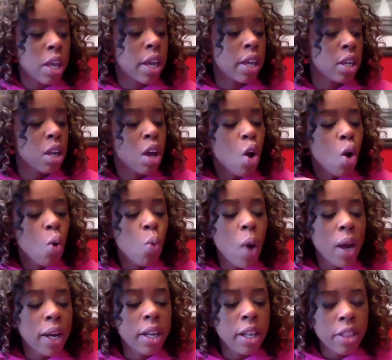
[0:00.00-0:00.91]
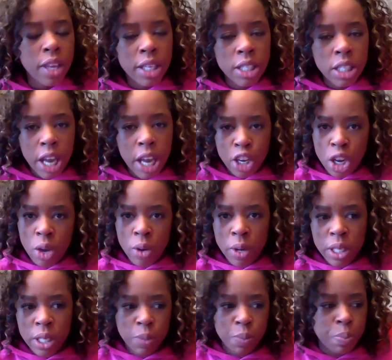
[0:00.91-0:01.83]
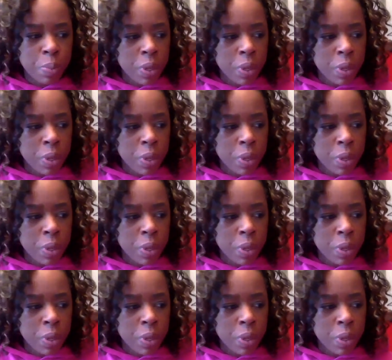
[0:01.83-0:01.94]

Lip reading: And one of the things that I noticed,